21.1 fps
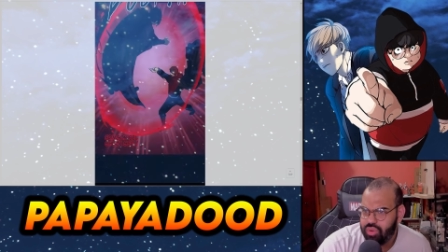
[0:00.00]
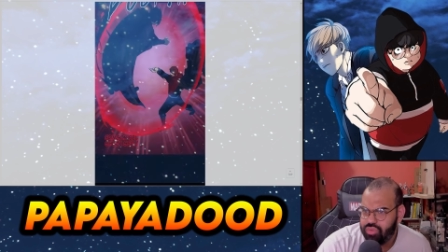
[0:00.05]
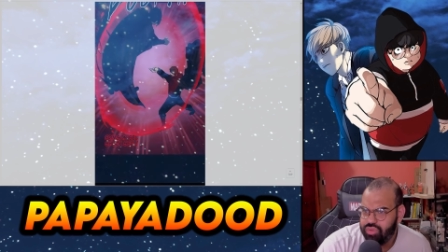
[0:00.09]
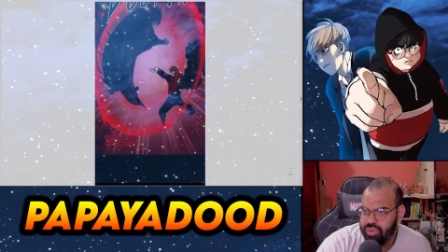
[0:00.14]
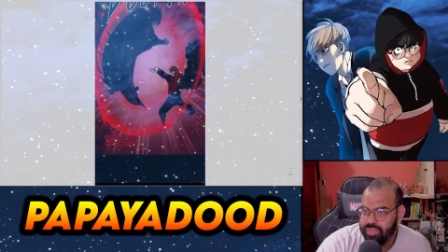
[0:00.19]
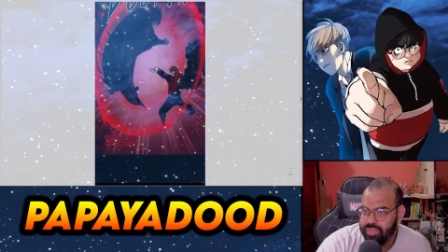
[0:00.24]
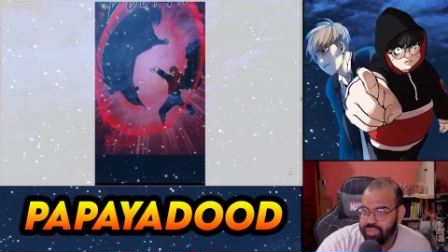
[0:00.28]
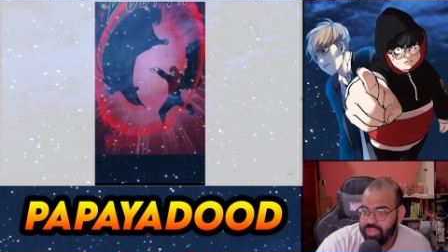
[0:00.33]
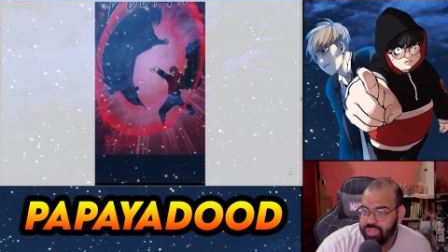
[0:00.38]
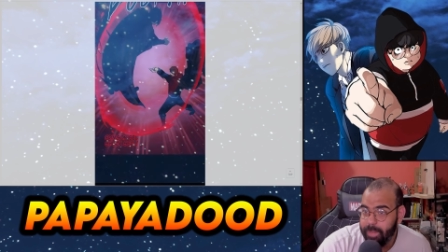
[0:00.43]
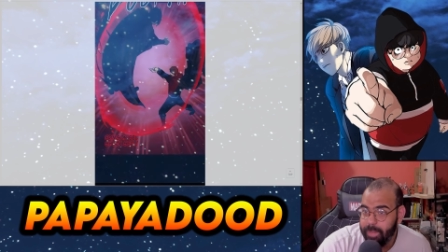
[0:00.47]

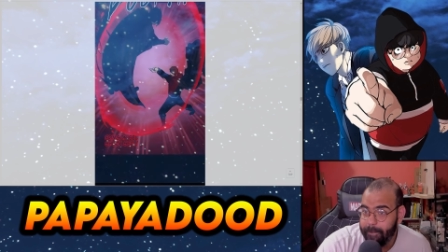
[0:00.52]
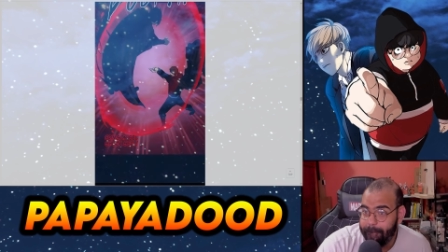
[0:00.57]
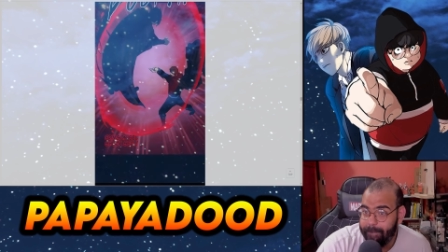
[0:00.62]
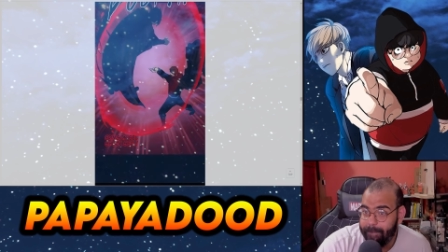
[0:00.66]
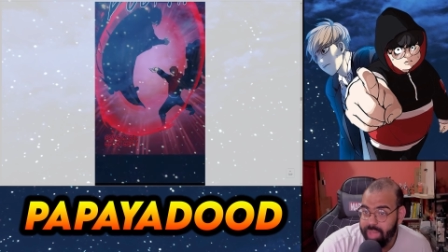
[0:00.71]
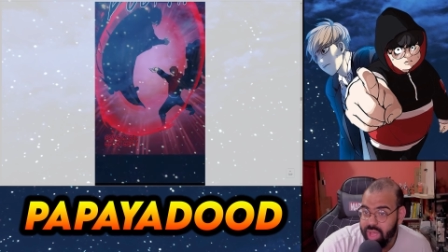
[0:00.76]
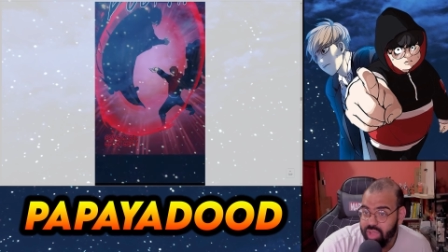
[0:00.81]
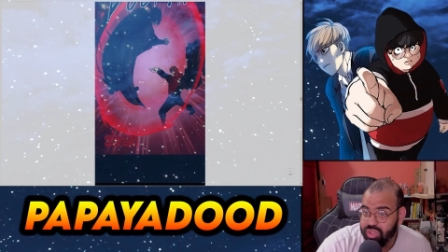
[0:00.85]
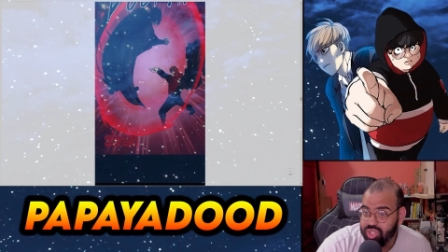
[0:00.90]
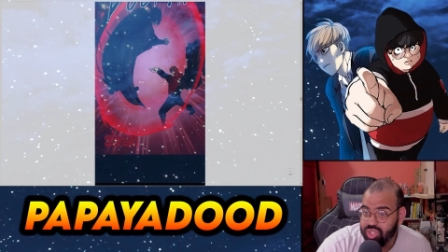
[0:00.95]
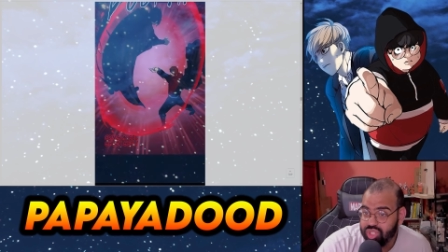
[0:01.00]
Crimson
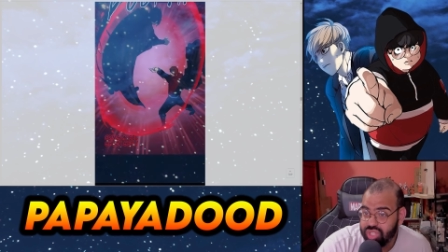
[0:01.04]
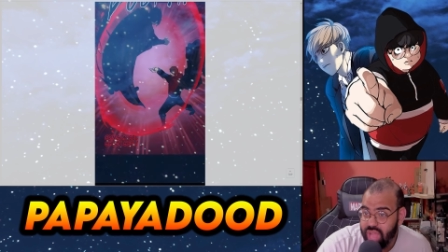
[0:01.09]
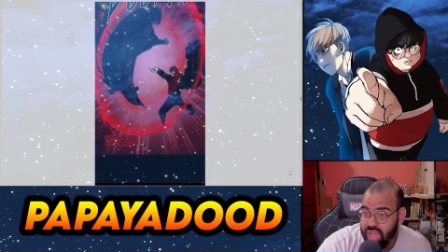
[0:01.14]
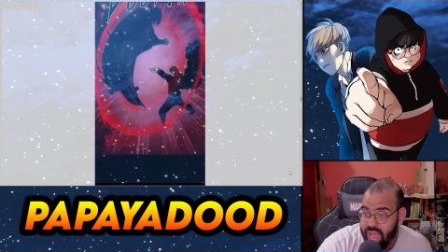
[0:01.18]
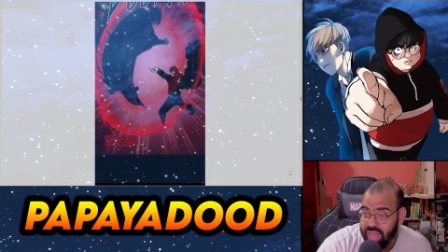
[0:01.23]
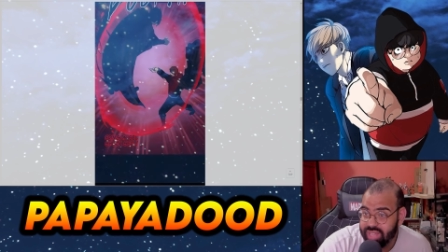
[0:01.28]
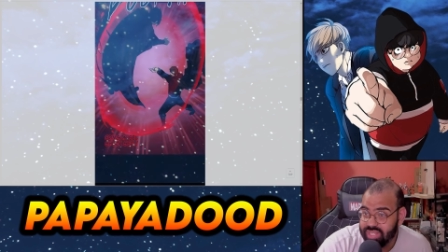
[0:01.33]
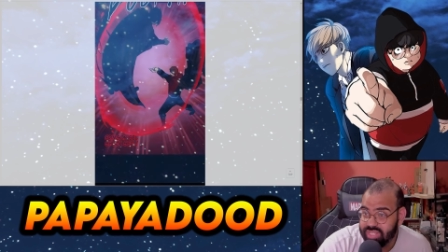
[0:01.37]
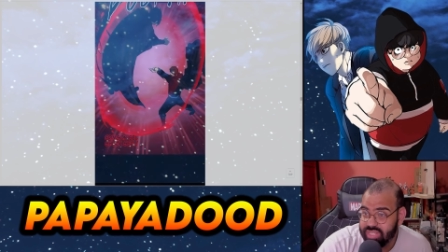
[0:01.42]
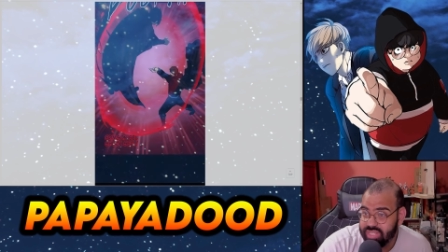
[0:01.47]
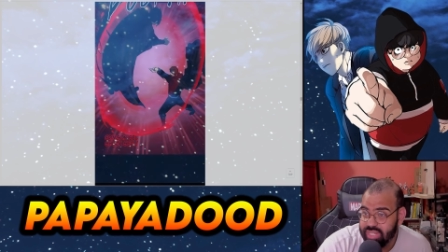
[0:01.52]
Bell
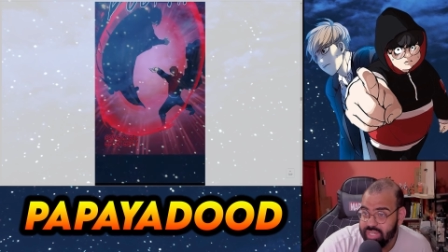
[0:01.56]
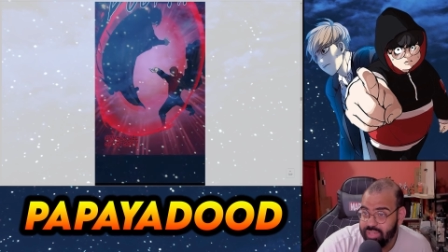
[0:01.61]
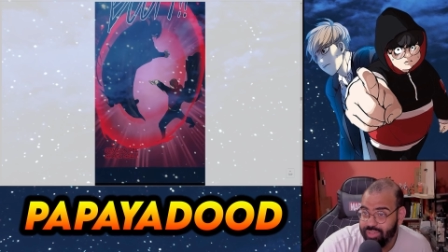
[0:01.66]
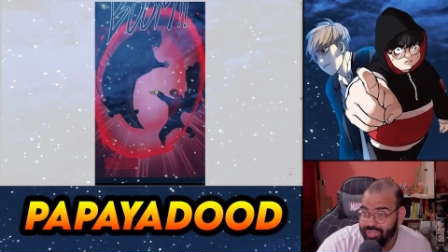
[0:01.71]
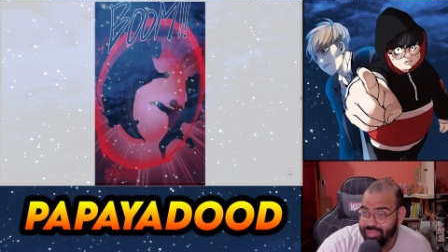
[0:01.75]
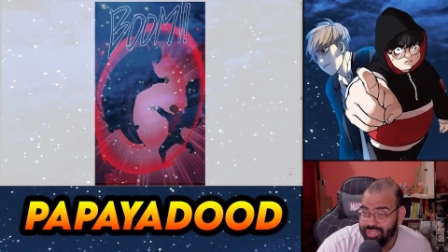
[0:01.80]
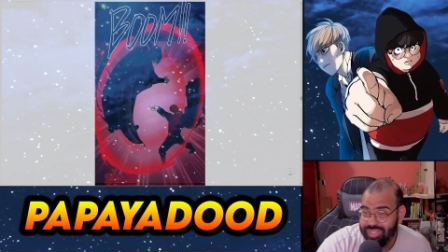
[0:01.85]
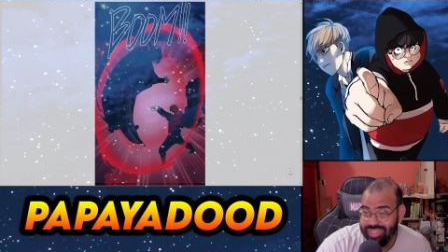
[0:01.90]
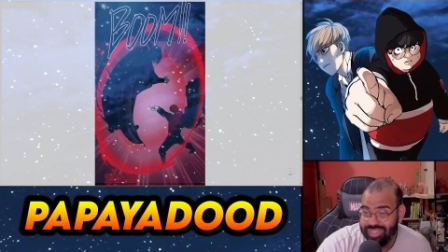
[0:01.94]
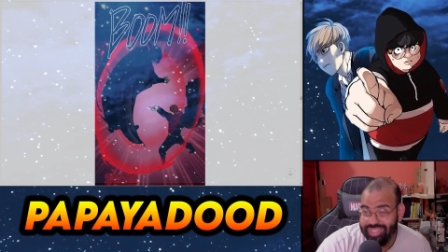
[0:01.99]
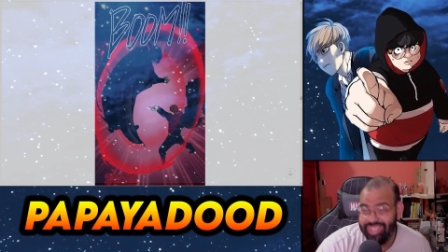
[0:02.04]
Shock
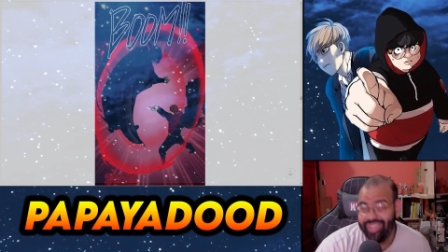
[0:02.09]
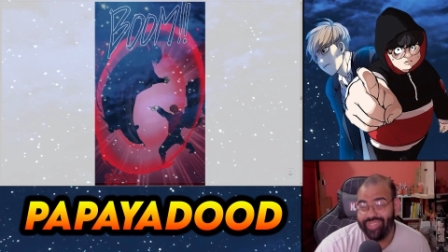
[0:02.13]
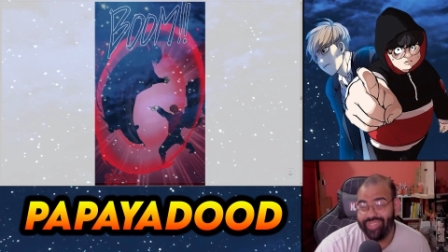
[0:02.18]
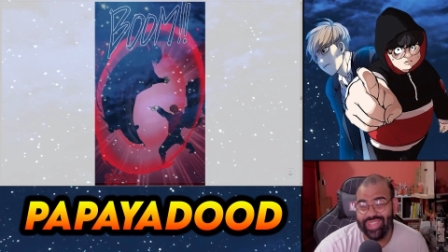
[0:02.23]
Seal. Yo,